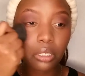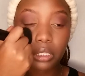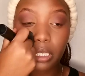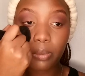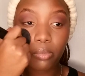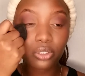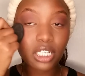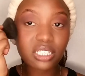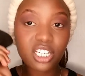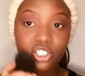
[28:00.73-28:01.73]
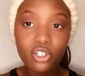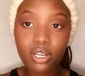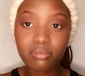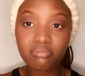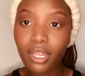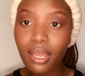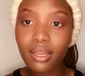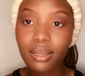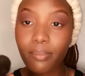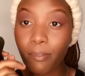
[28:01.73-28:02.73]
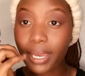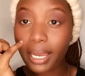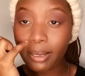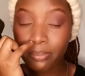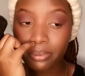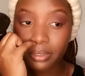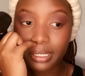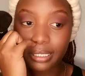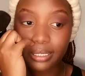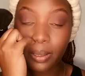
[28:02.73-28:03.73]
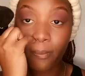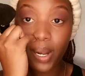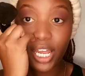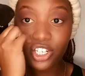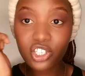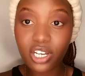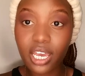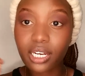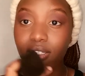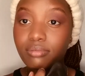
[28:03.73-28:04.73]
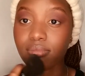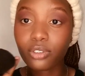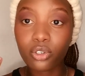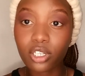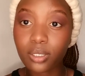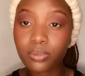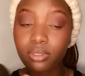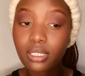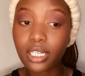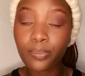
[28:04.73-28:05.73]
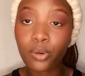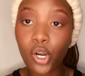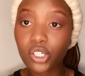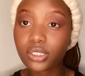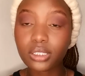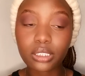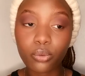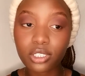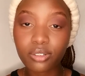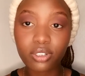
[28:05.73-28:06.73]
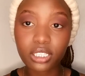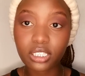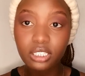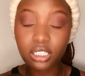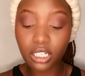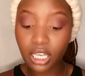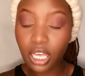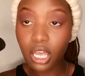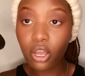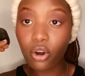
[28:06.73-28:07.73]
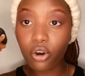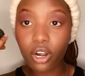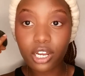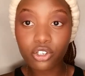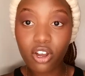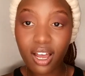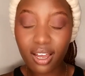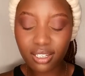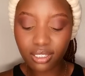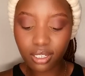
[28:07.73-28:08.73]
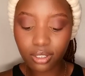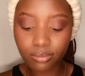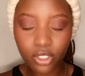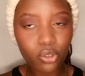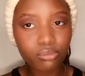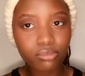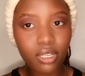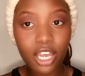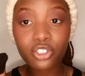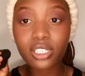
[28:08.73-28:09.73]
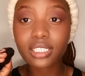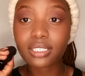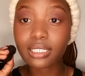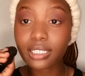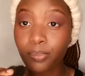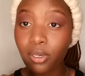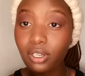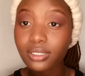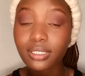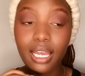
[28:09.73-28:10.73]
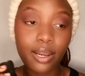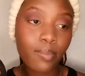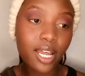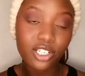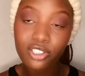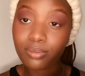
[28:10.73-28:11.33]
the most essential makeup is blush and your lips, lip gloss, whatever, and your no, actually it's lip gloss and blush,